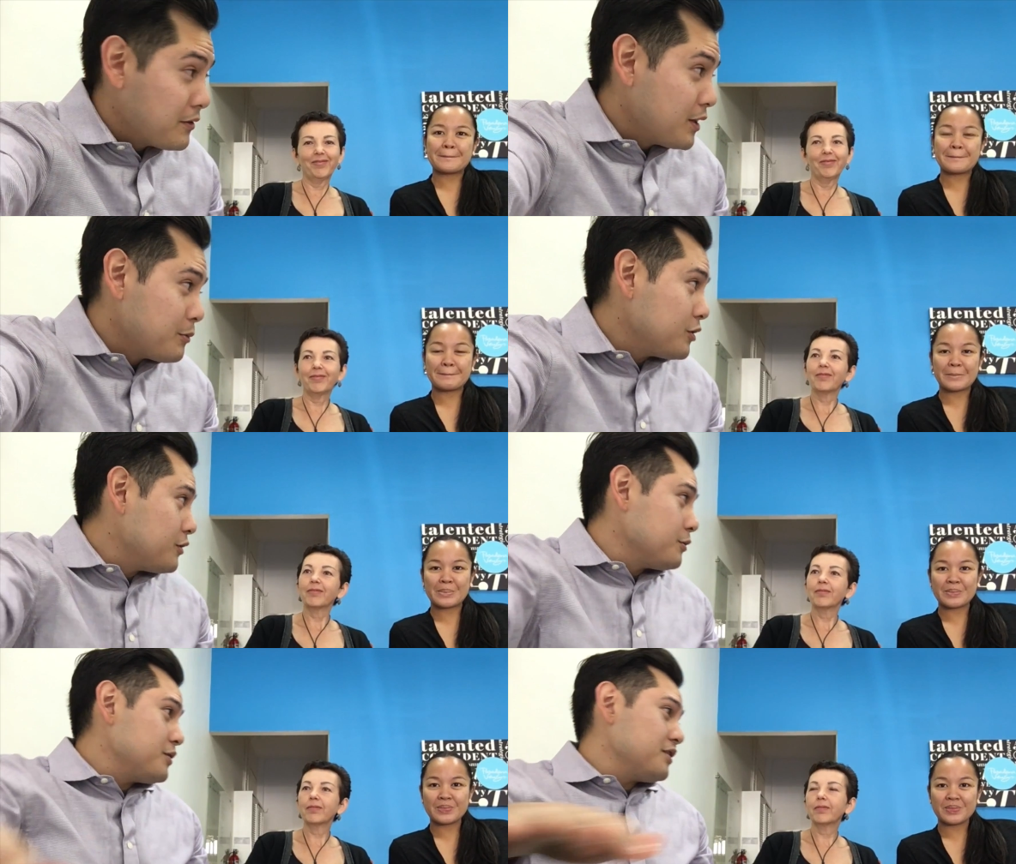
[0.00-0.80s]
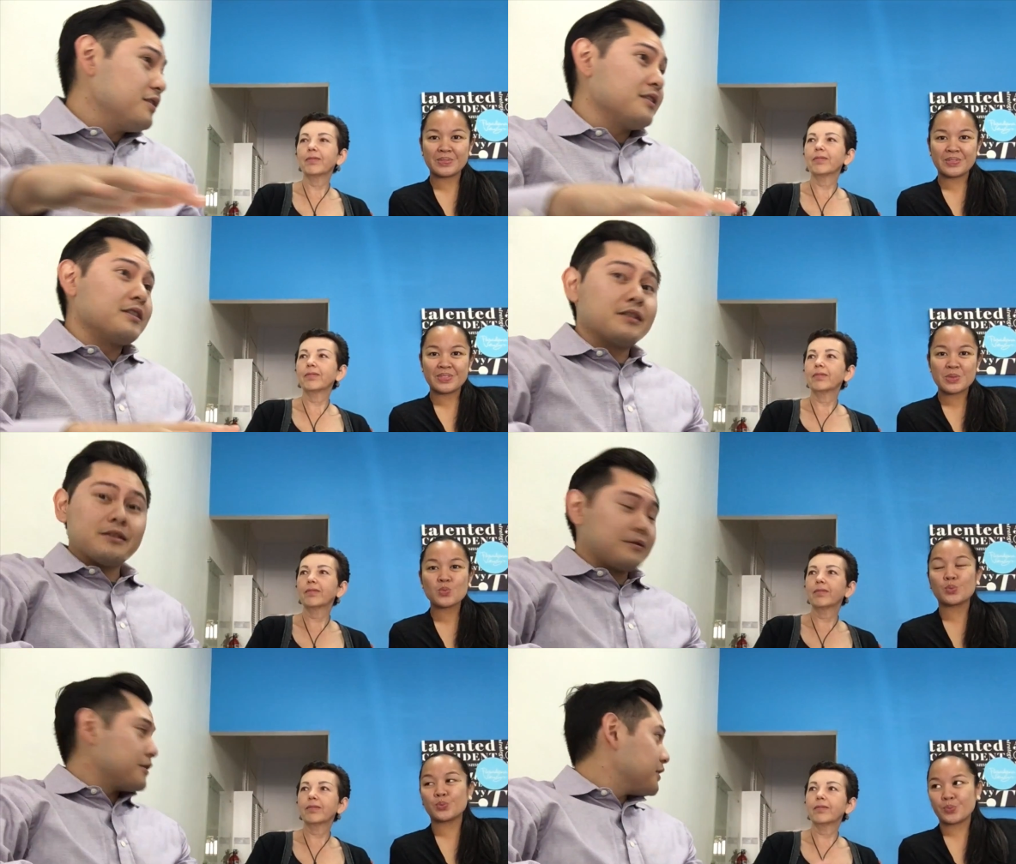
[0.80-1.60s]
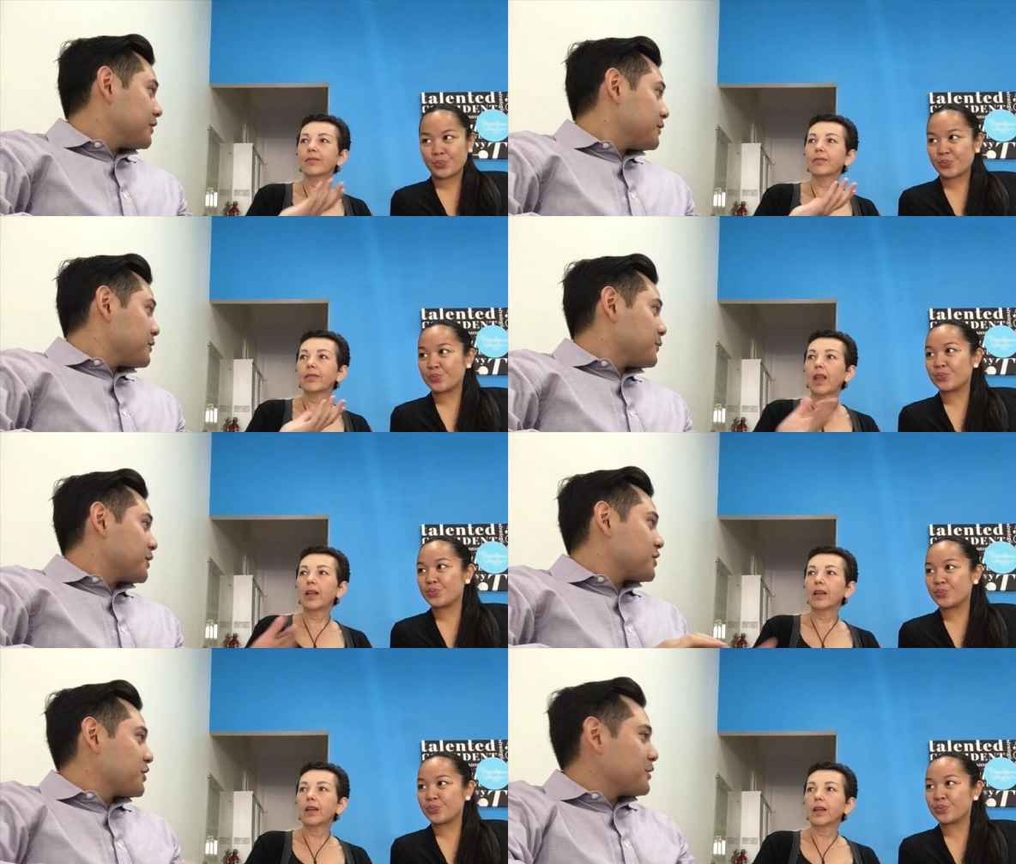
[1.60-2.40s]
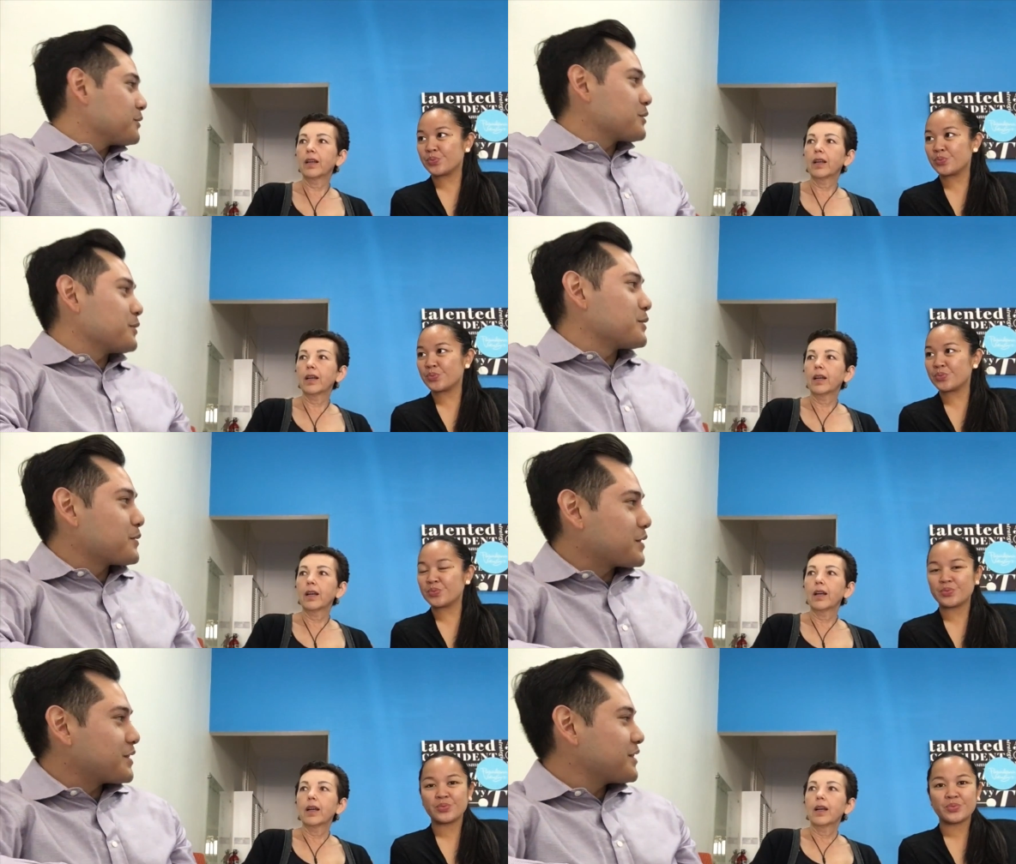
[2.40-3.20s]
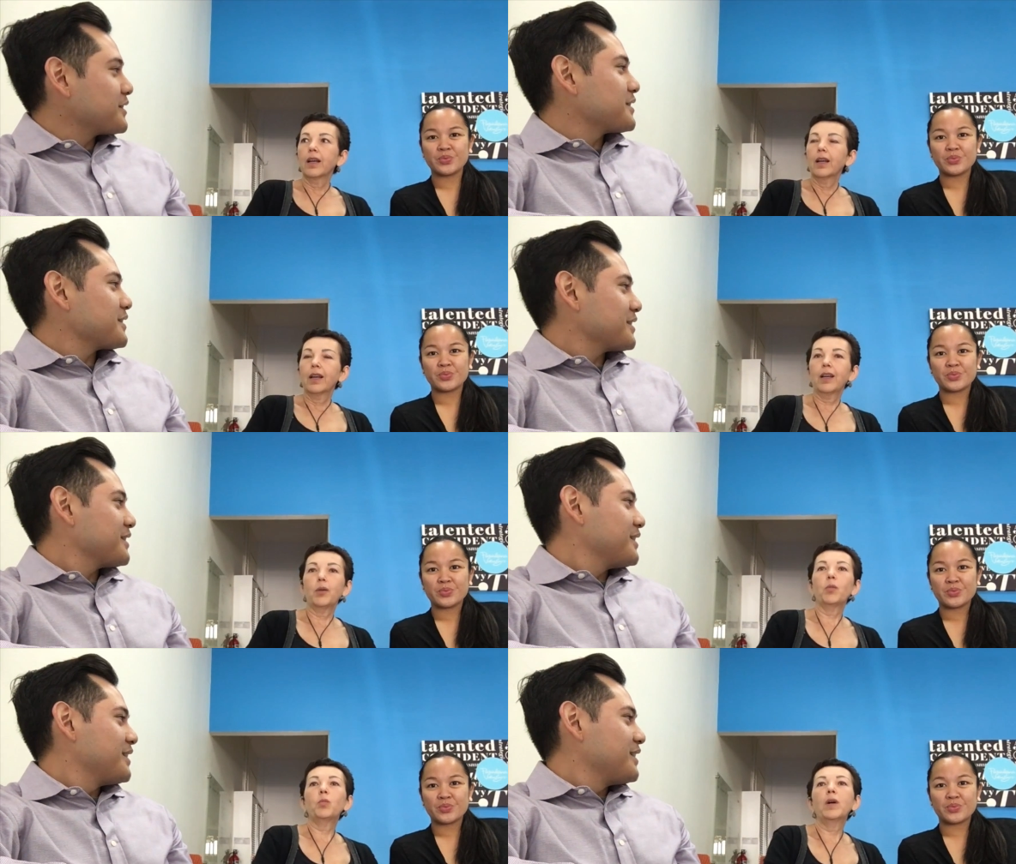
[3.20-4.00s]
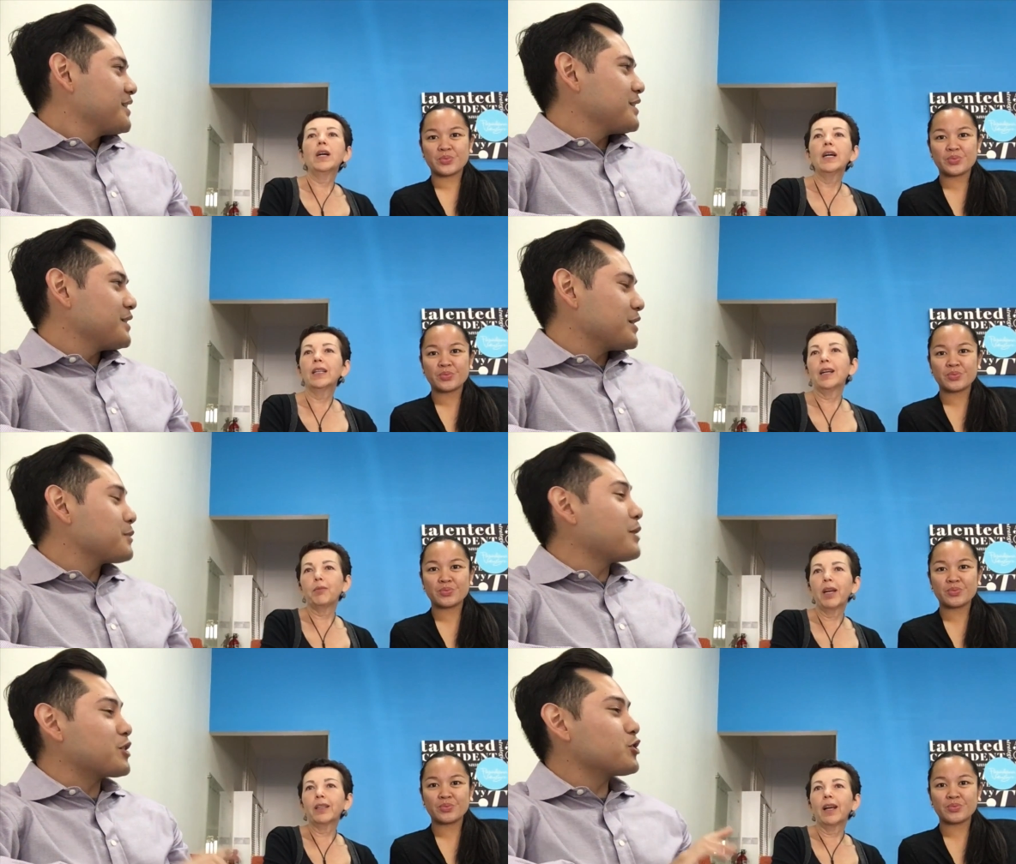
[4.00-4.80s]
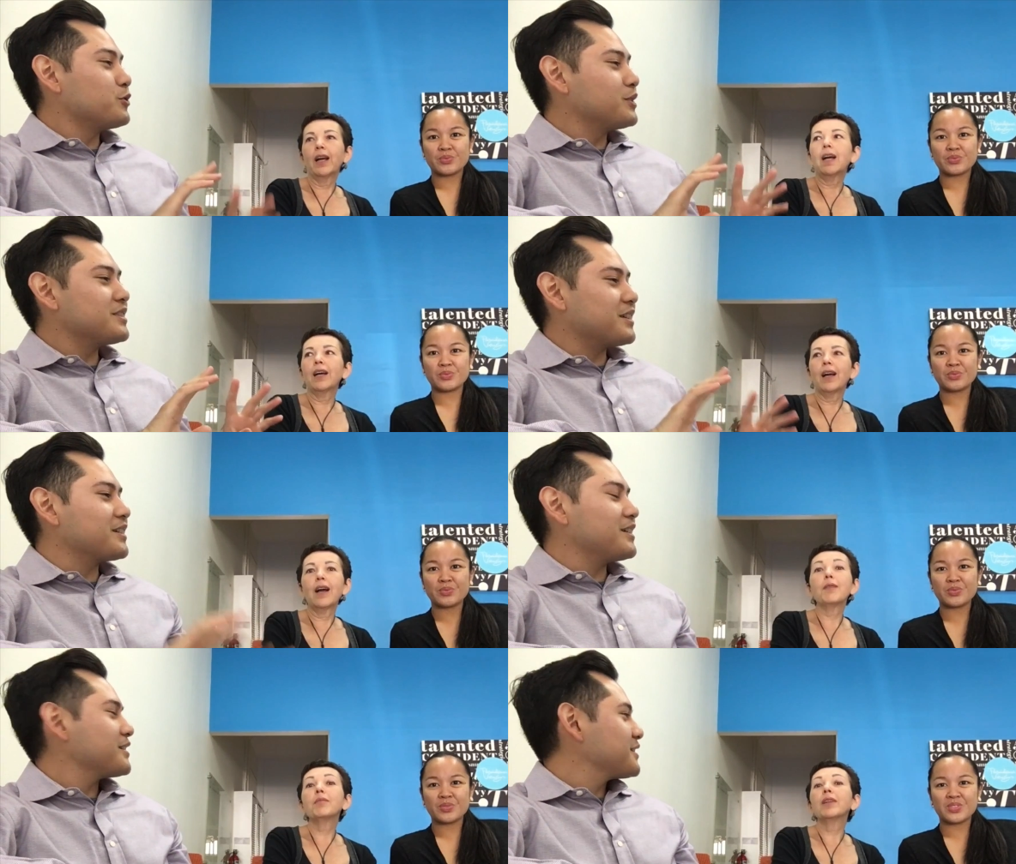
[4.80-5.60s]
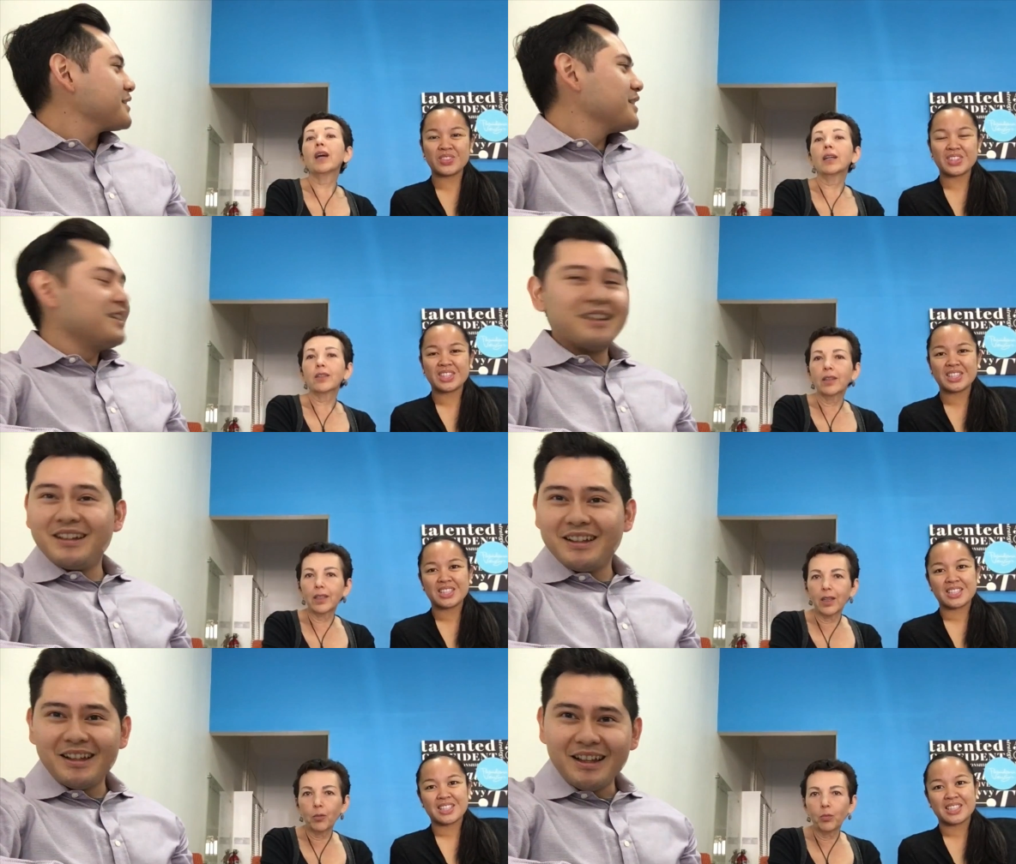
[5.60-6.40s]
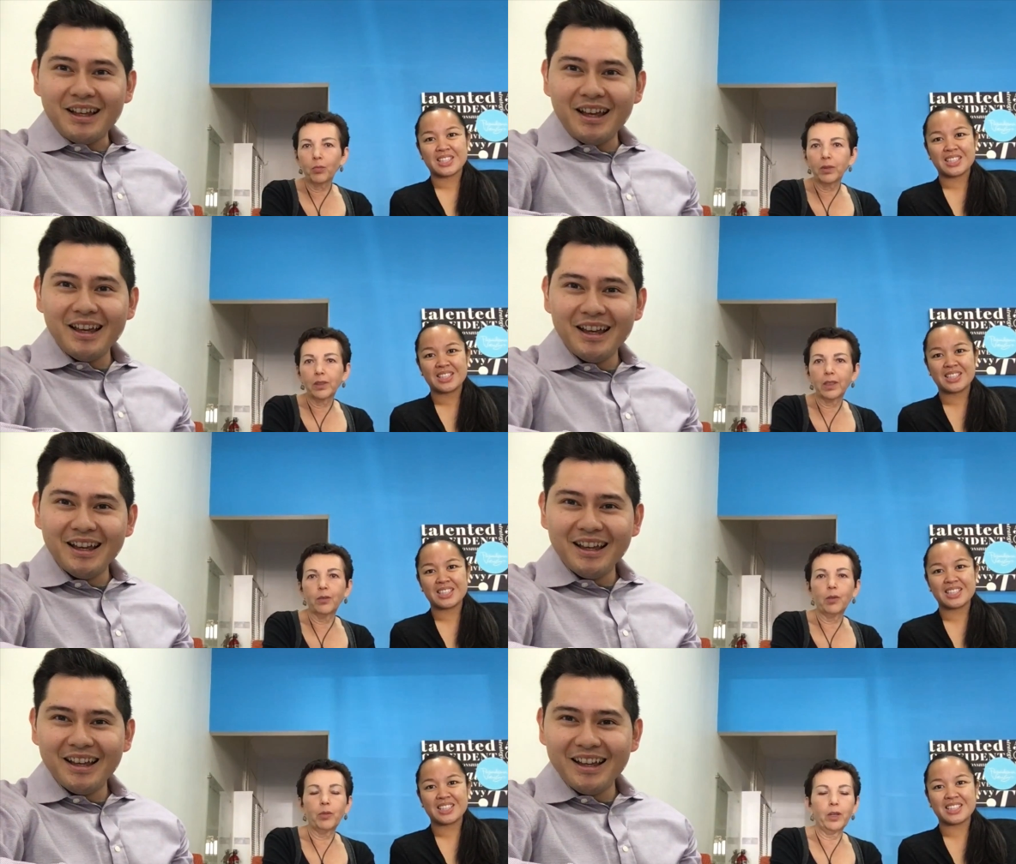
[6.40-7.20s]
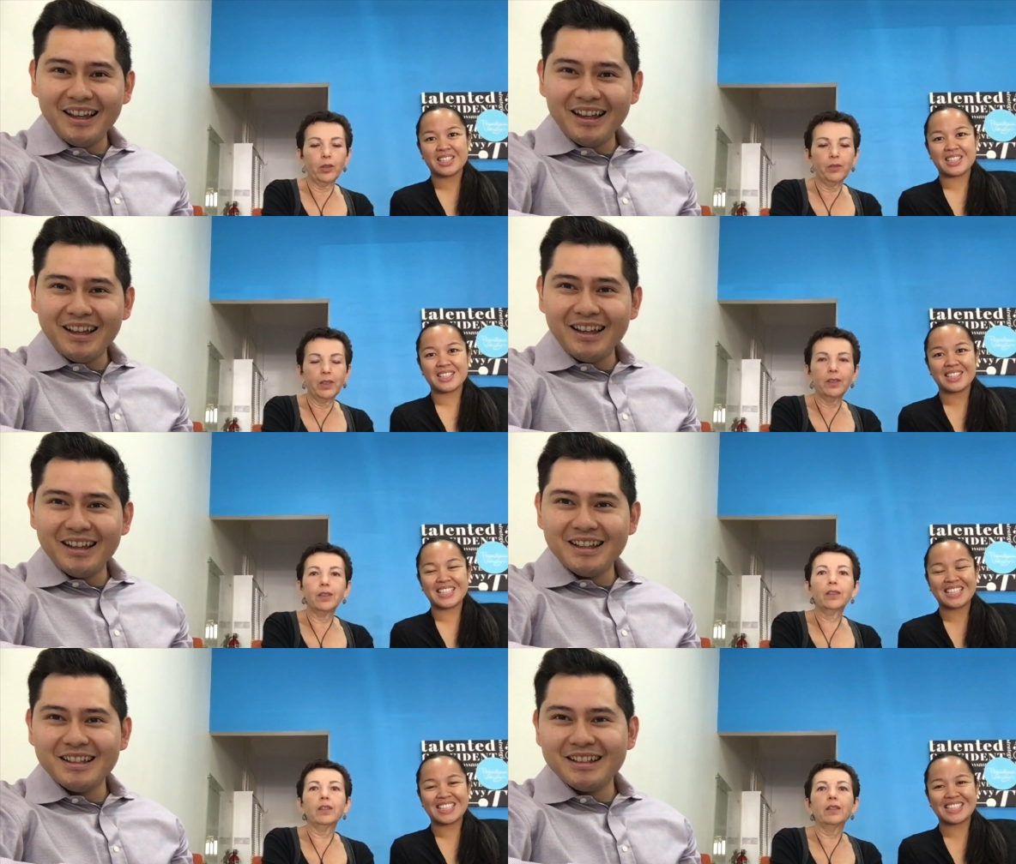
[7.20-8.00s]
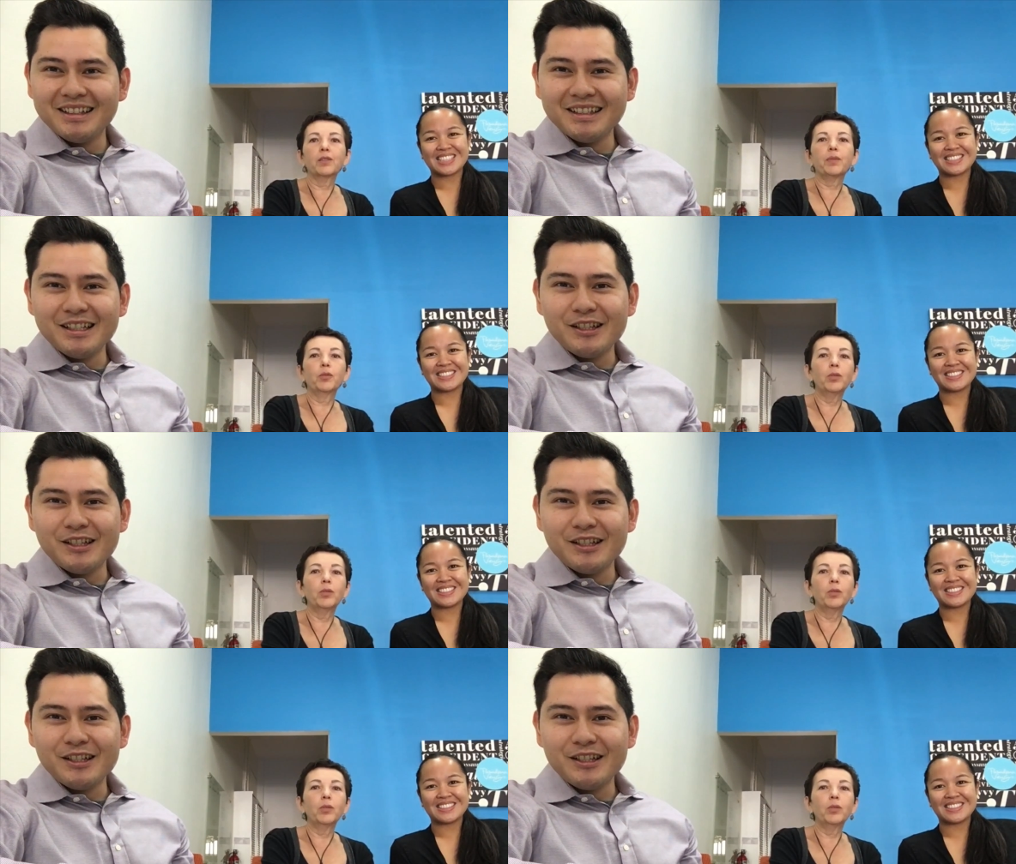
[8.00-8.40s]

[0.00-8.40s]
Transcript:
Speaker 1: a number of homes to see. Marina, you want to share which ones we're going to see?
Speaker 2: Well, the special not, ones, I guess. I'm not going to get a, give away all of the details, but